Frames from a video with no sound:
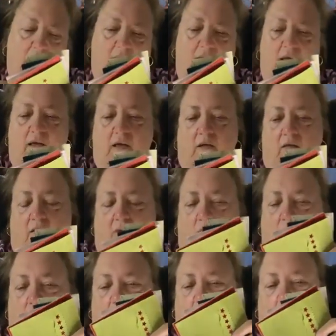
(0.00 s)
and then
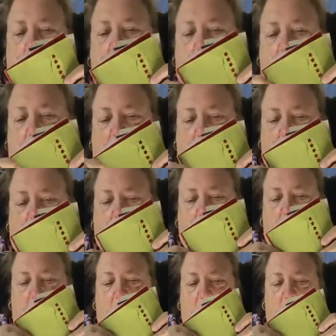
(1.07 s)
when I have
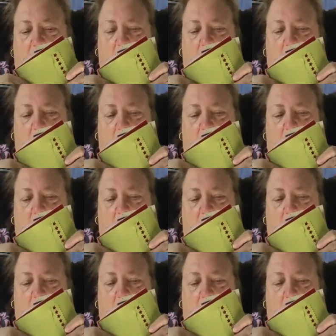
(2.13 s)
the